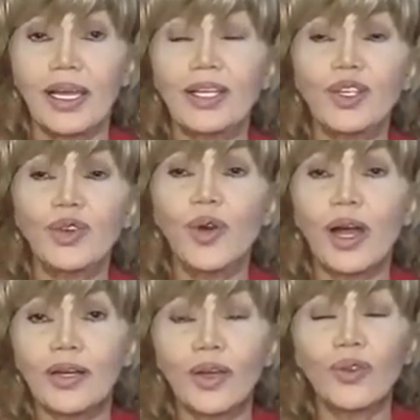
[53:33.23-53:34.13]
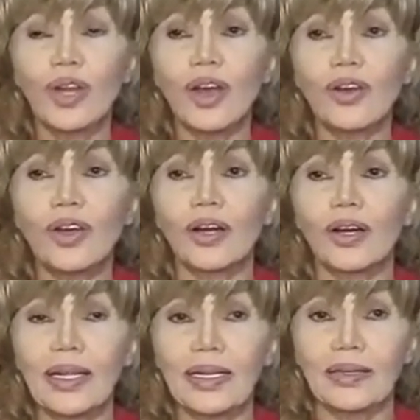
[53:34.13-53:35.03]
You are no
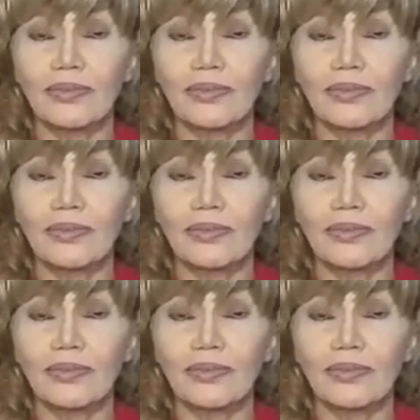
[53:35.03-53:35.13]
longer in